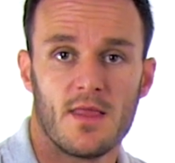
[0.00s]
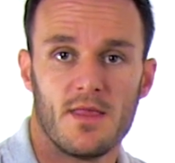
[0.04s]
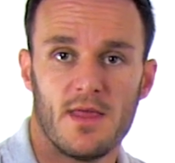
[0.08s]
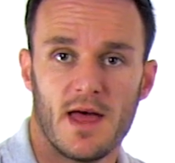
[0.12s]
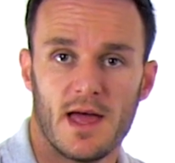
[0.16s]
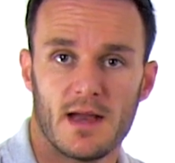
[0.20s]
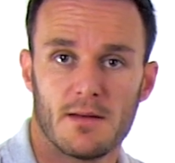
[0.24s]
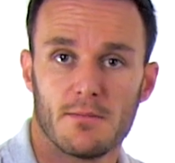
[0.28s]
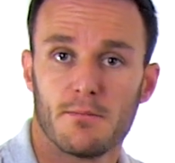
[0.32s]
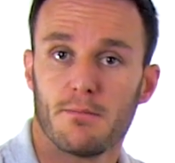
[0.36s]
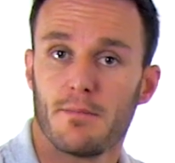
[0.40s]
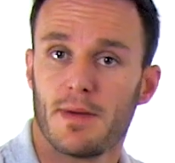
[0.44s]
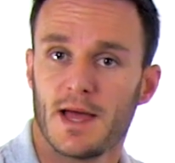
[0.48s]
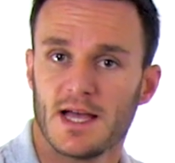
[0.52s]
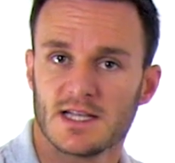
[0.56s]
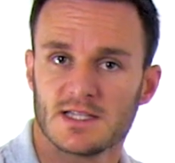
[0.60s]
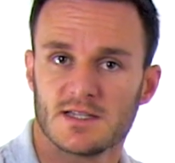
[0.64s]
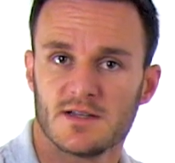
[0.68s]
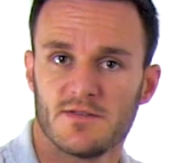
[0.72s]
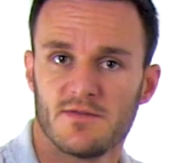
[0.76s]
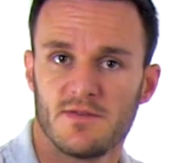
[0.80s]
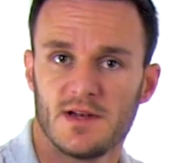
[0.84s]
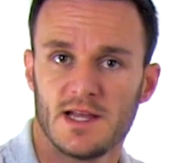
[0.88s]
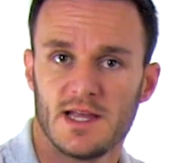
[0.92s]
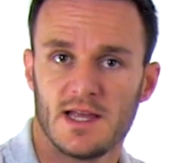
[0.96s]
Then
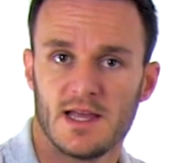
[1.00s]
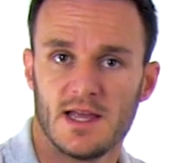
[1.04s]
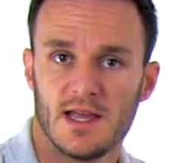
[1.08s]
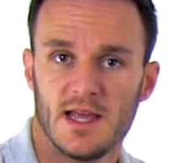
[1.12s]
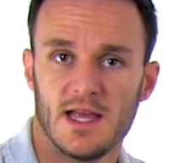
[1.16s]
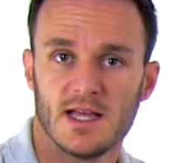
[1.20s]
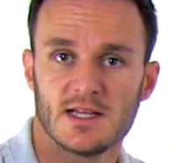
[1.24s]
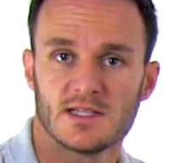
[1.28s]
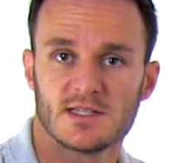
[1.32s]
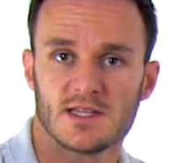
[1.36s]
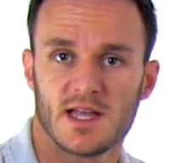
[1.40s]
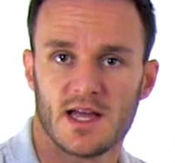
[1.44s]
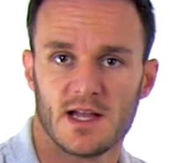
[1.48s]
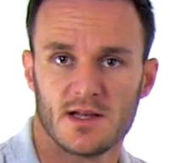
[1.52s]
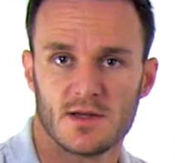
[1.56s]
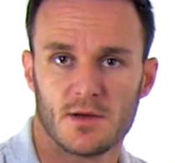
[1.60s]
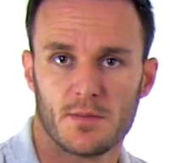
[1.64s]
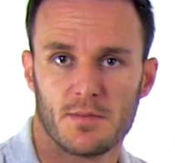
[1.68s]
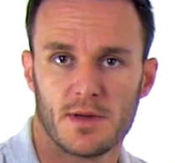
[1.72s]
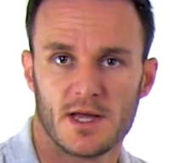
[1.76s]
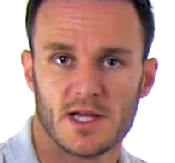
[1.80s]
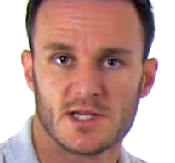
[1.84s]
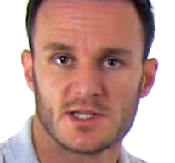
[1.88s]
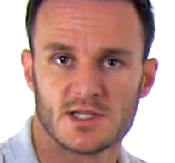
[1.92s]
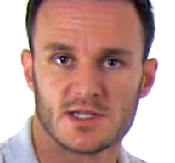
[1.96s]
passively extend
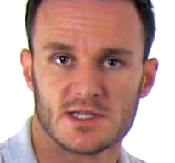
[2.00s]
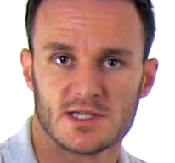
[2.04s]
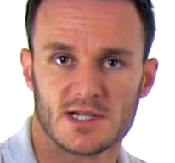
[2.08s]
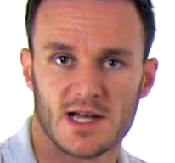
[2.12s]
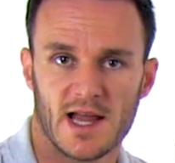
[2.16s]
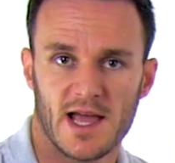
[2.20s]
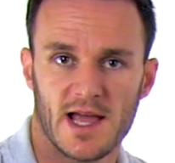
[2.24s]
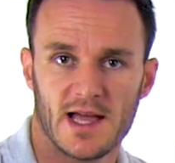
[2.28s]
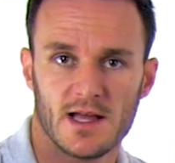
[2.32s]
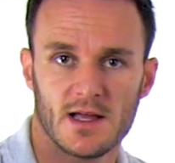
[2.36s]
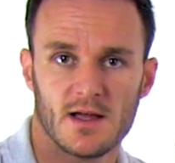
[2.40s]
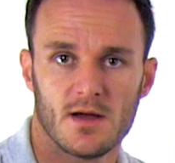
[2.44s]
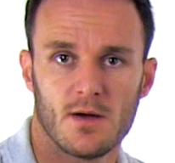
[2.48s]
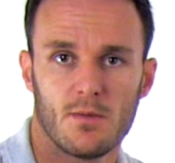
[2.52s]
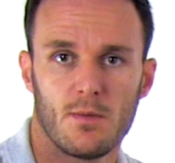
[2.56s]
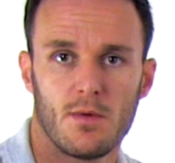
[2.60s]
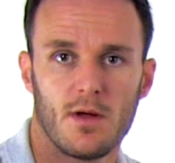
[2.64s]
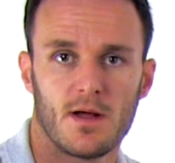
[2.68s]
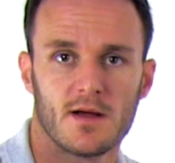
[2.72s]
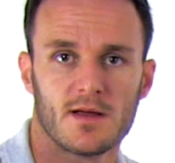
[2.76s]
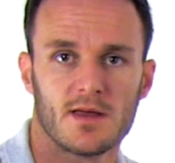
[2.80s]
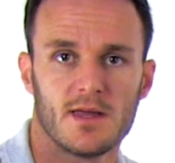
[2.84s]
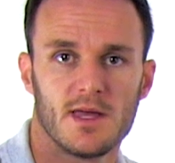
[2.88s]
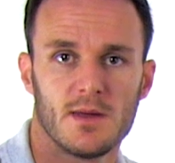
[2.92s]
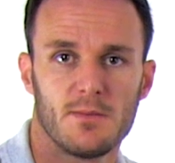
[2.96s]
your patient's leg
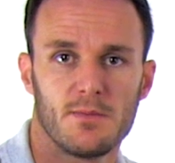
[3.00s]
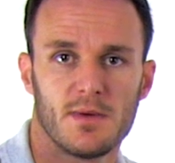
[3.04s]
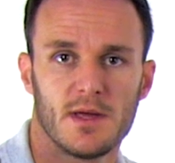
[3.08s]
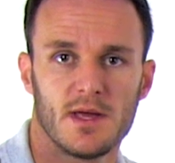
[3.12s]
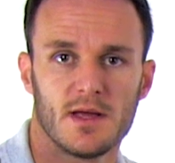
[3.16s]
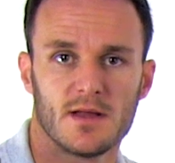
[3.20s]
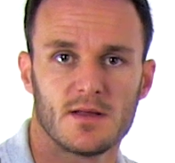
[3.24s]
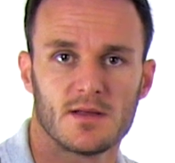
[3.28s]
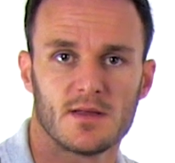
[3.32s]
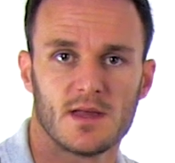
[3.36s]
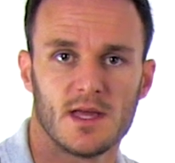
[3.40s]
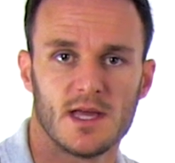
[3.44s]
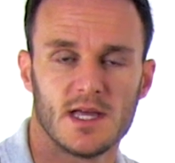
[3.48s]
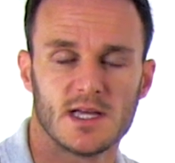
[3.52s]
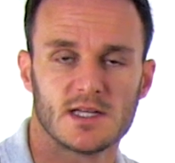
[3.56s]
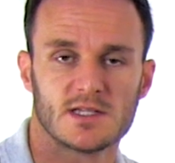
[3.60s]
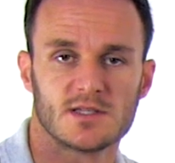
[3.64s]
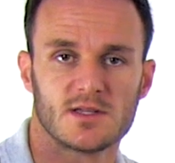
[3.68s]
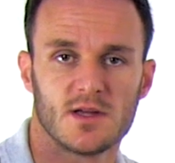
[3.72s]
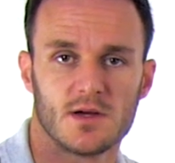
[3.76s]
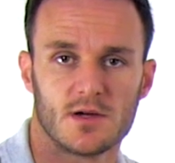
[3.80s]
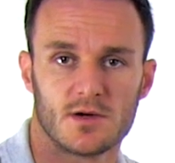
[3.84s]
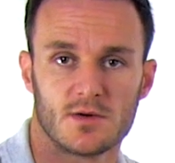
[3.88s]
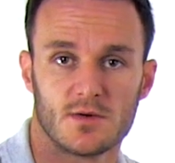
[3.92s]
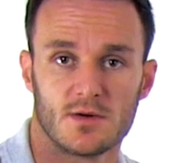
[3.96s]
while keeping the
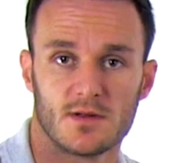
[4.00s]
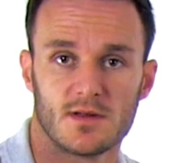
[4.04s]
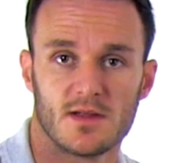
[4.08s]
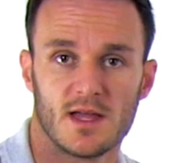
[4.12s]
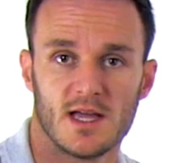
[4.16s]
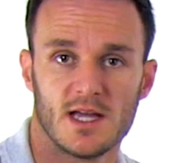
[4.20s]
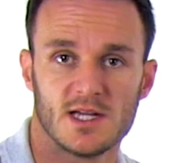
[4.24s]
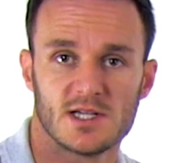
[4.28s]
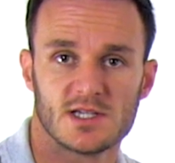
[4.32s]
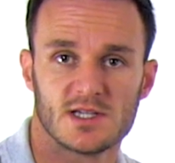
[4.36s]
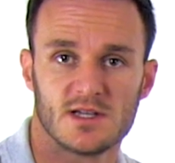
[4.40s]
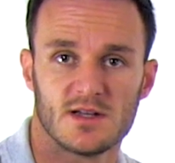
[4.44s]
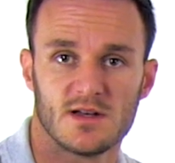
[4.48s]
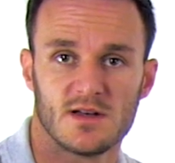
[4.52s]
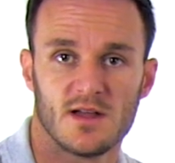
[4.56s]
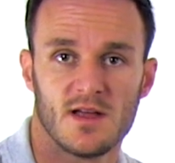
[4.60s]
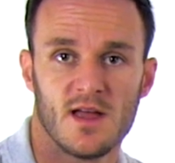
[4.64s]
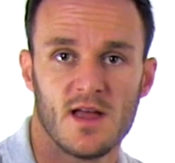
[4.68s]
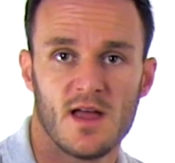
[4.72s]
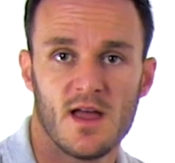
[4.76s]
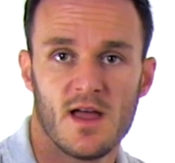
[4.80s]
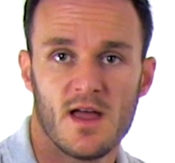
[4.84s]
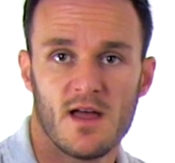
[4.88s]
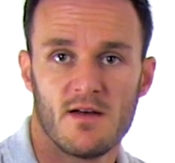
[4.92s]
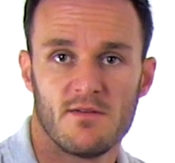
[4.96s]
external
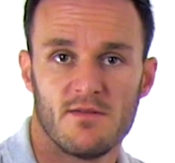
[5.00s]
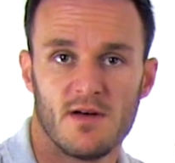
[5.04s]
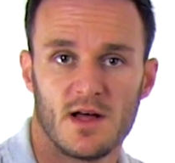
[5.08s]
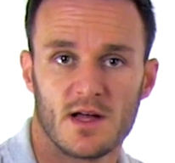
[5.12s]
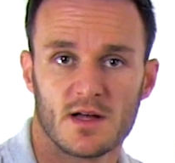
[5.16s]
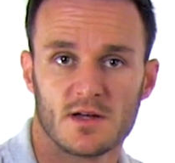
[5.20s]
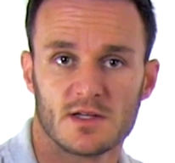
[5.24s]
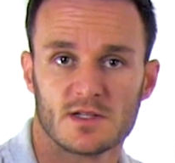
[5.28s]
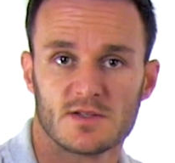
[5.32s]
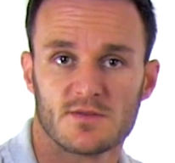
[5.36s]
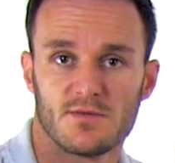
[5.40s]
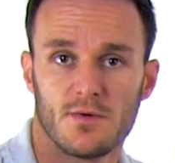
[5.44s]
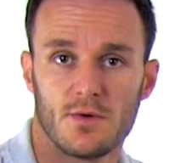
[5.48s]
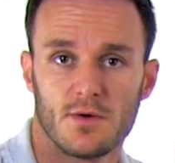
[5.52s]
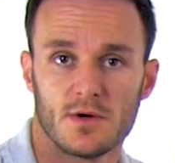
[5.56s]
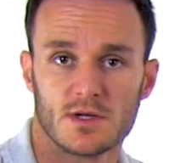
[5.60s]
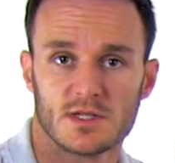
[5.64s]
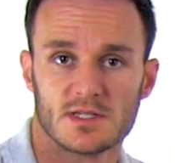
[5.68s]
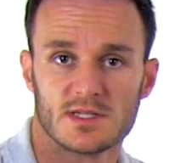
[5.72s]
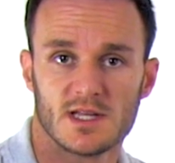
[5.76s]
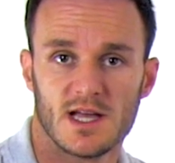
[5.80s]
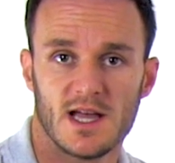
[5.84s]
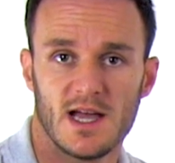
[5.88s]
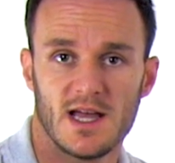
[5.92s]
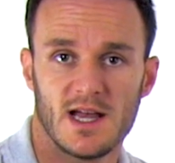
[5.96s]
rotation, valgus
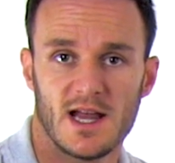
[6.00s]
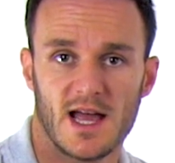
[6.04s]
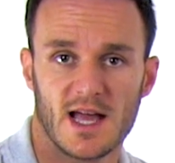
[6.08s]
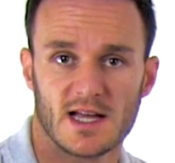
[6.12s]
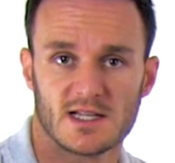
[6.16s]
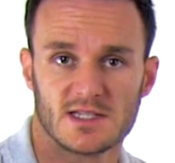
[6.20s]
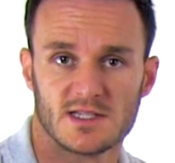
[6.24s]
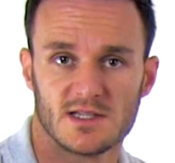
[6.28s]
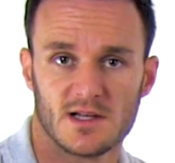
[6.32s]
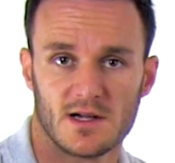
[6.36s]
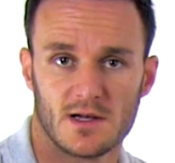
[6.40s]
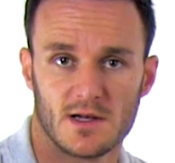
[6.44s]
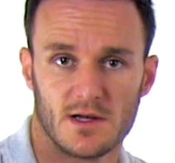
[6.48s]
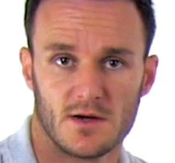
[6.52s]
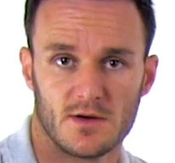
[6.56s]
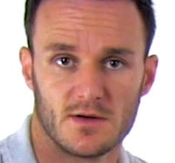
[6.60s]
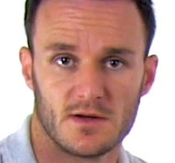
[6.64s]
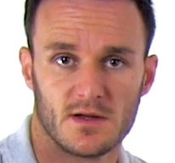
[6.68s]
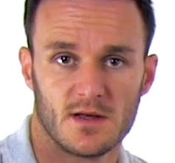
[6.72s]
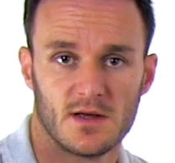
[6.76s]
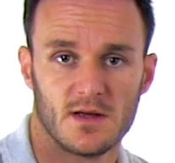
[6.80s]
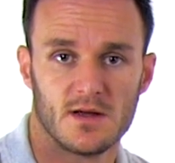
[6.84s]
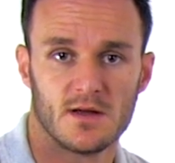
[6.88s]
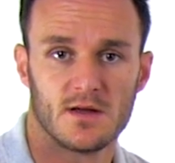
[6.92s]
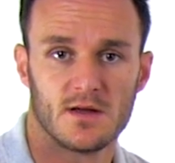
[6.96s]
force, and axial load.